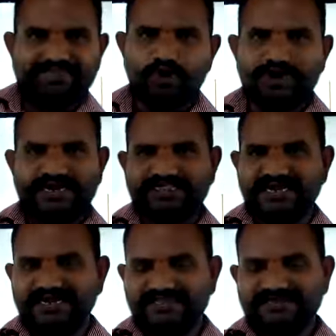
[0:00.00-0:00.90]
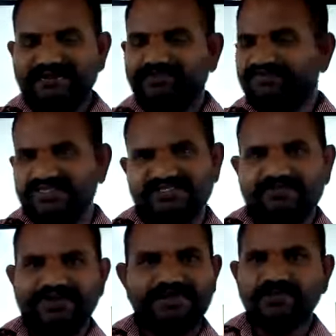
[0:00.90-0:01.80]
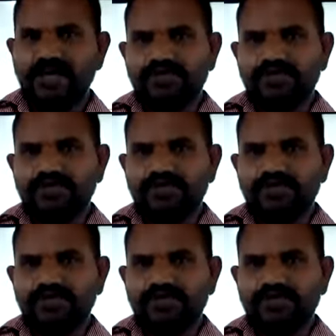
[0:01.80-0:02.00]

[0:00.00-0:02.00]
Okay, now it is named with some name.